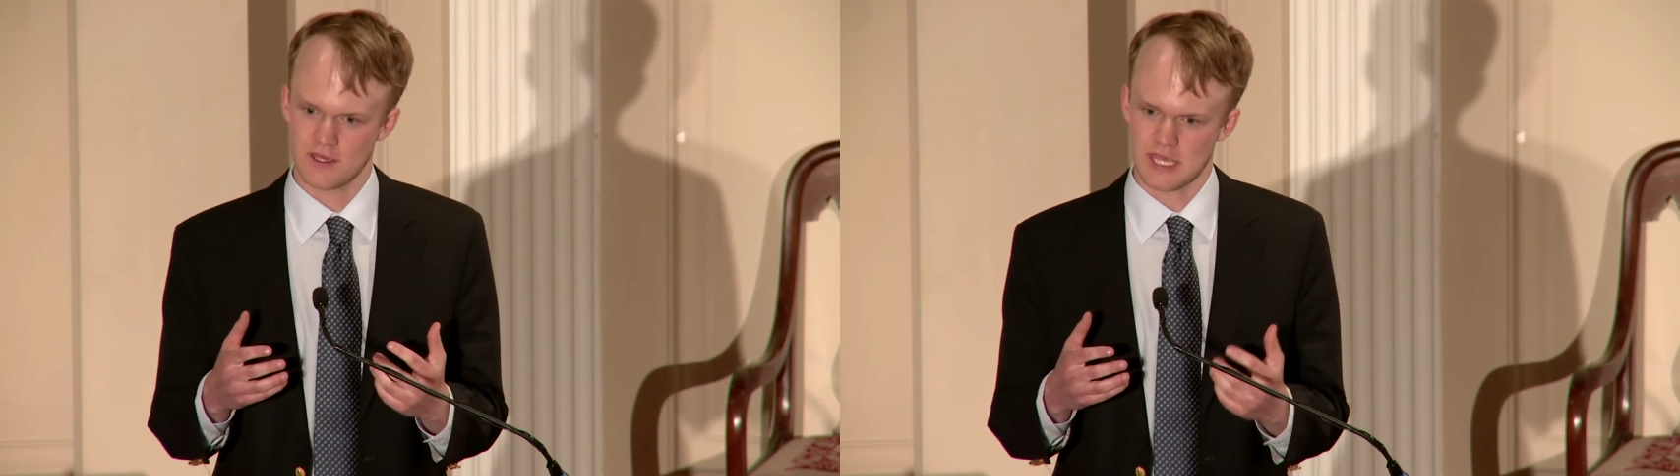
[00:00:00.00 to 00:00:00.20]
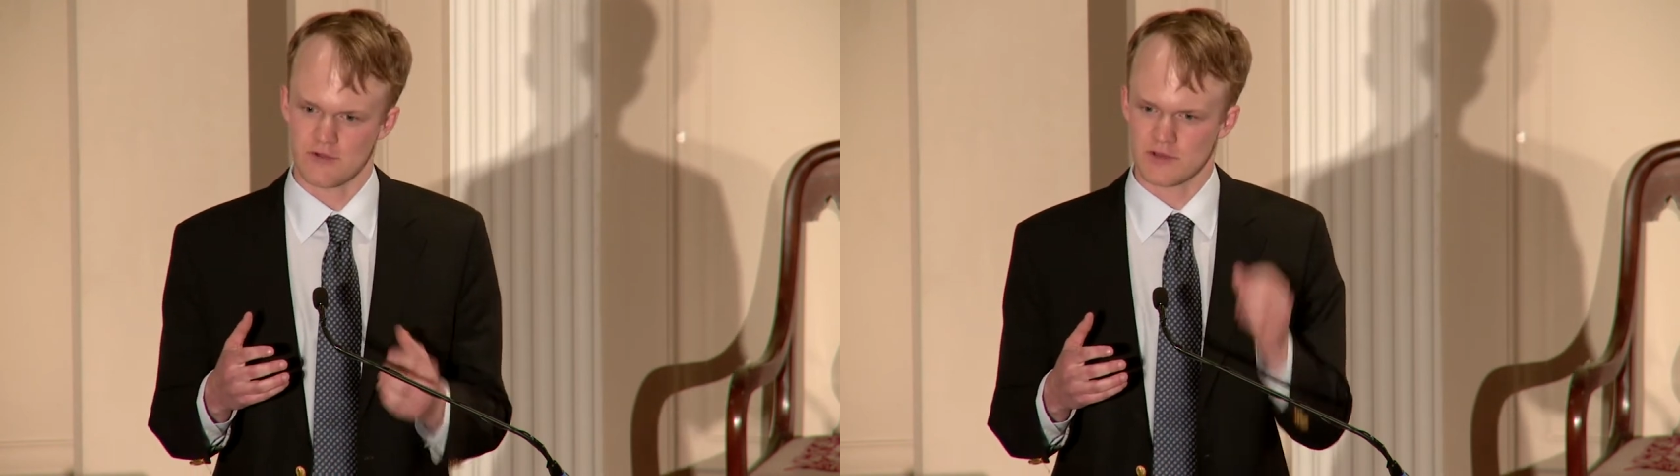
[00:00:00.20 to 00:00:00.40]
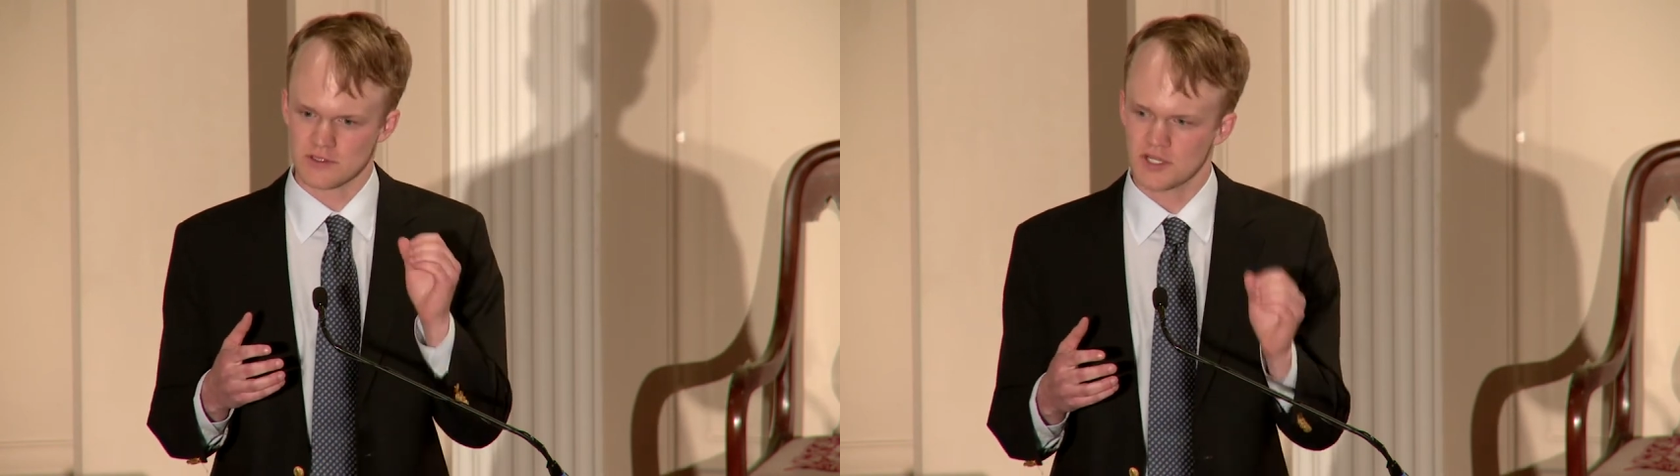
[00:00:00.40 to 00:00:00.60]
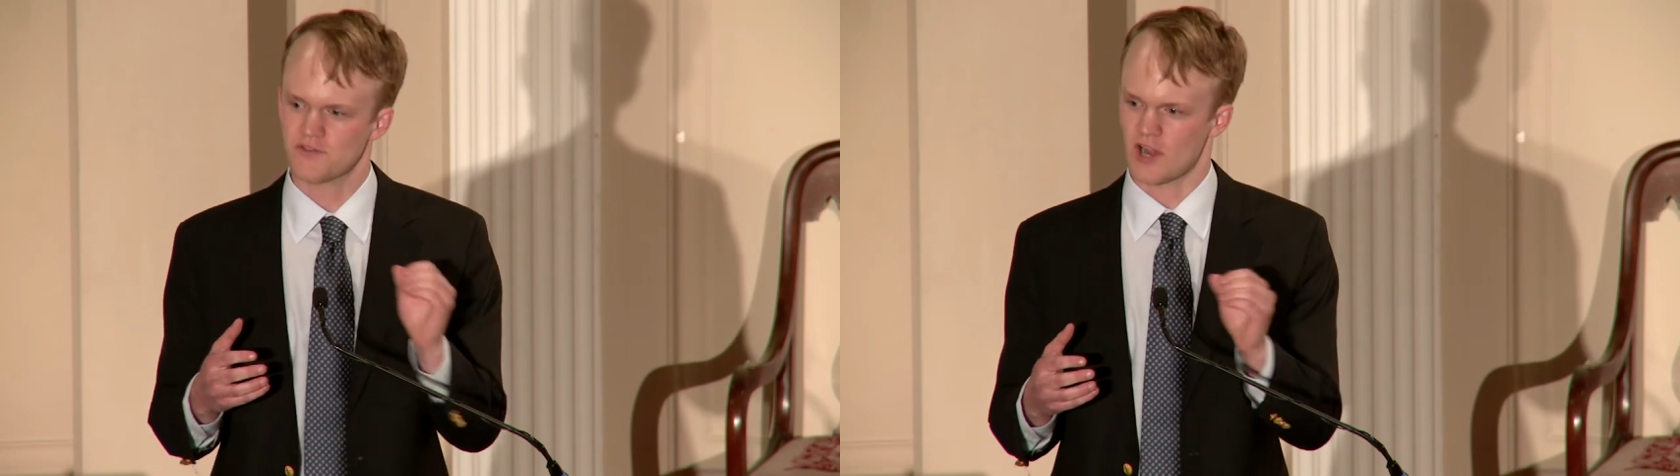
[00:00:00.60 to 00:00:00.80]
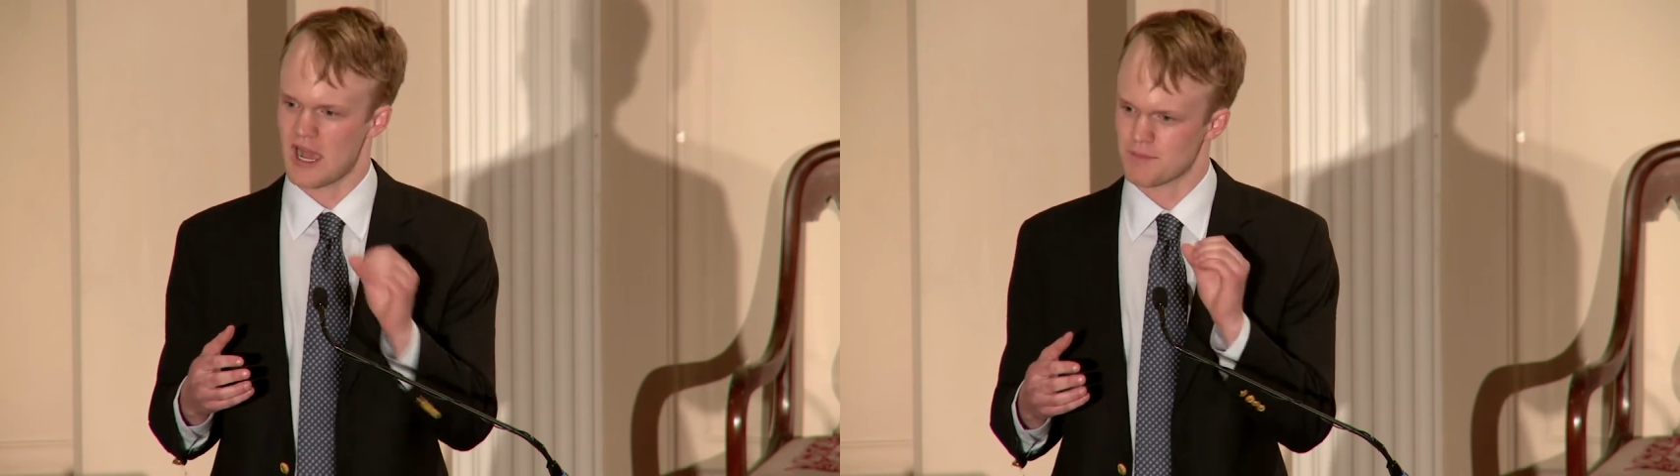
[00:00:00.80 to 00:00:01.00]
if we look
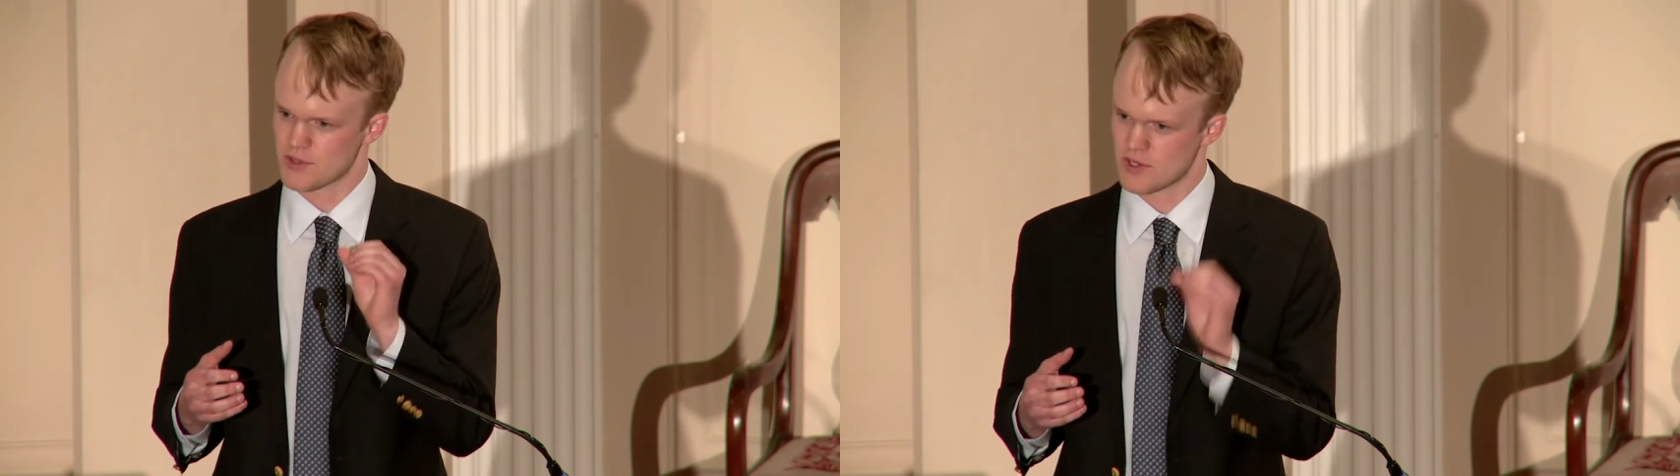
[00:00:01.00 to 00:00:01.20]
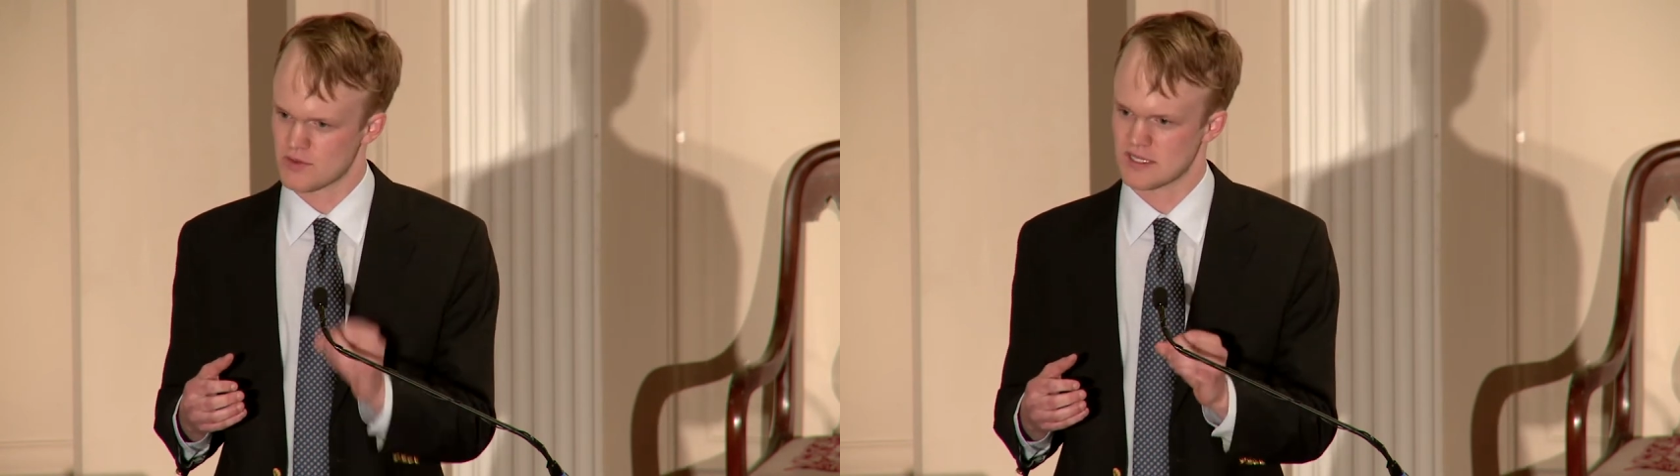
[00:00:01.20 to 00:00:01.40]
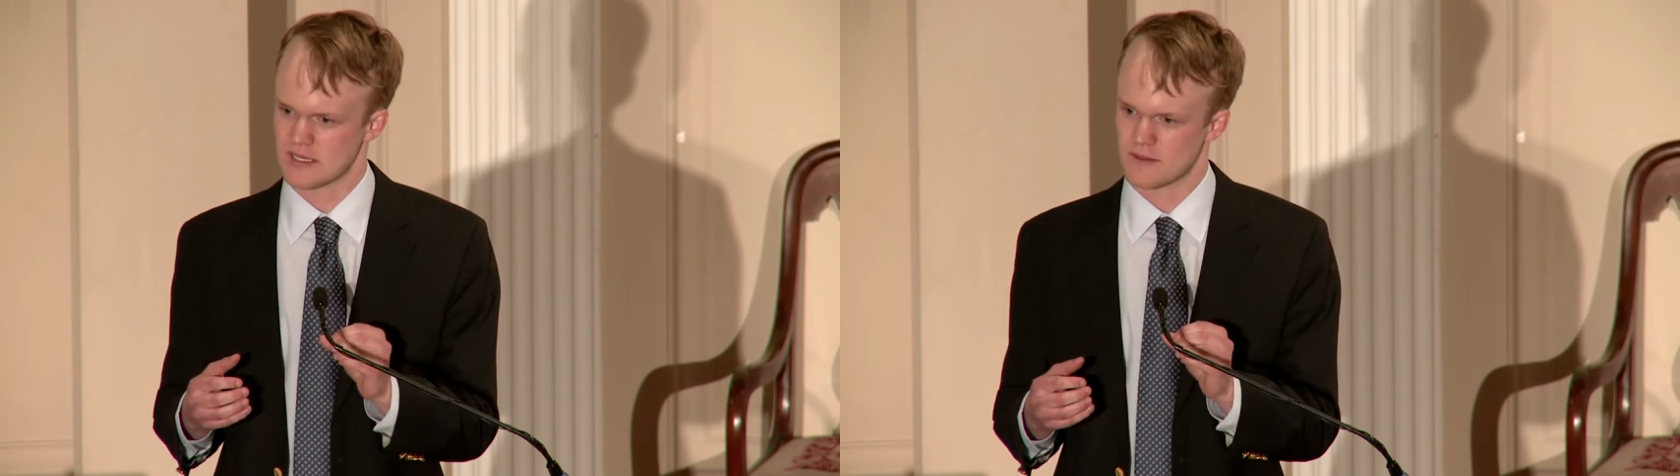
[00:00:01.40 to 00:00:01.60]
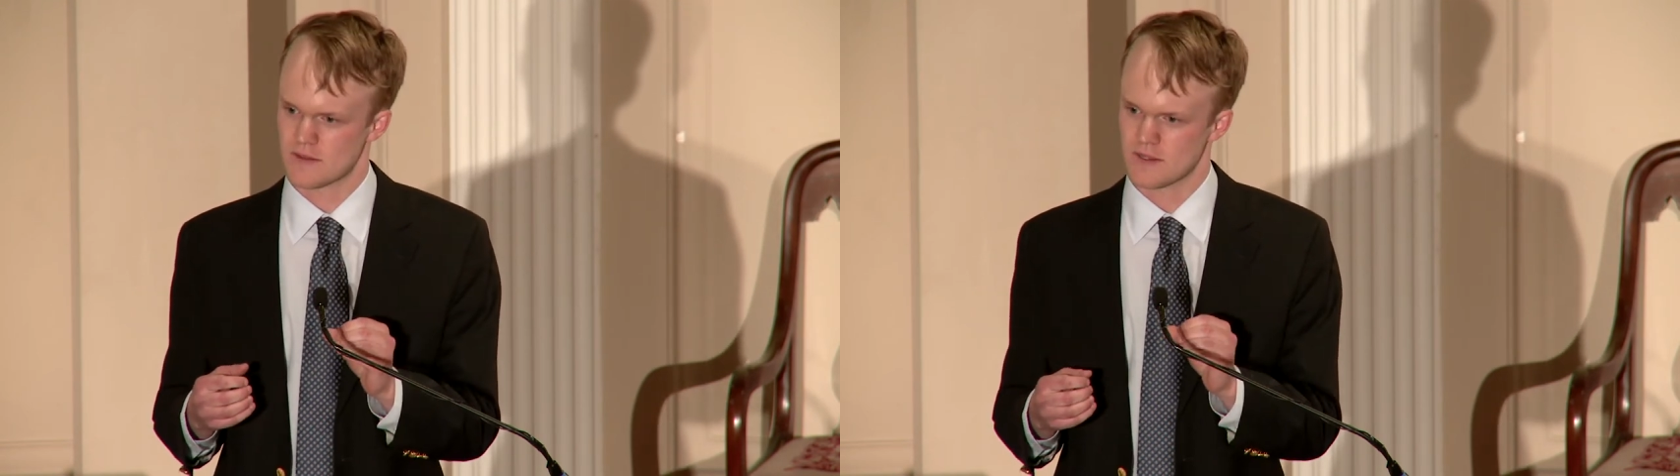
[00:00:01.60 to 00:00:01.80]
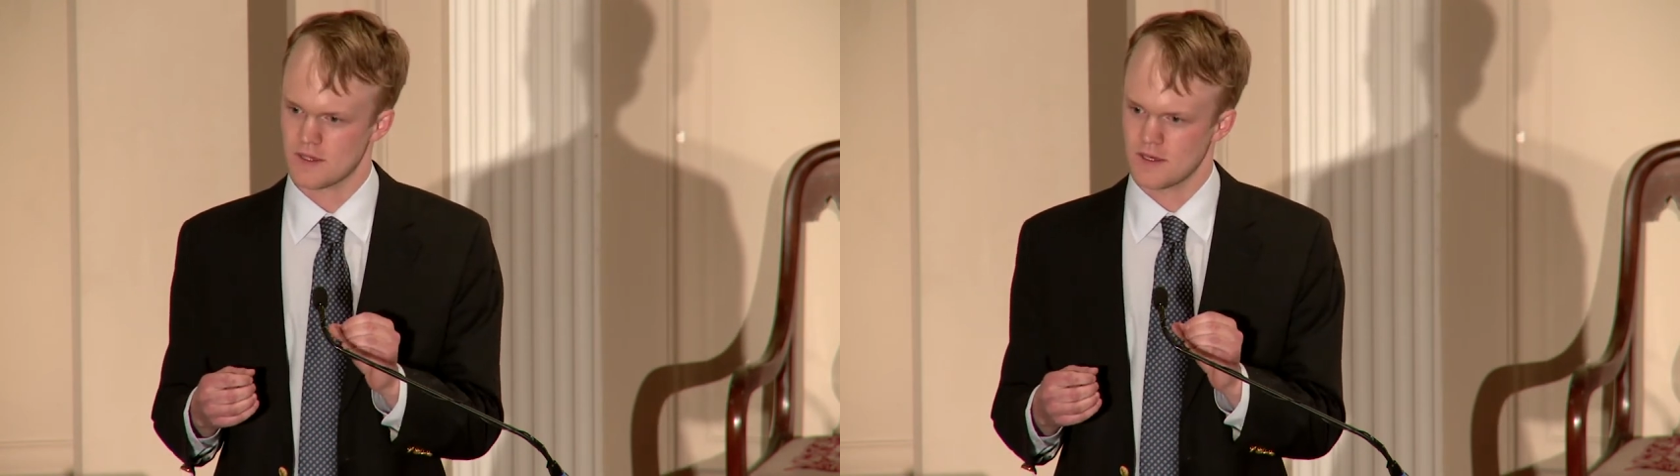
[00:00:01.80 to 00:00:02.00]
for opportunities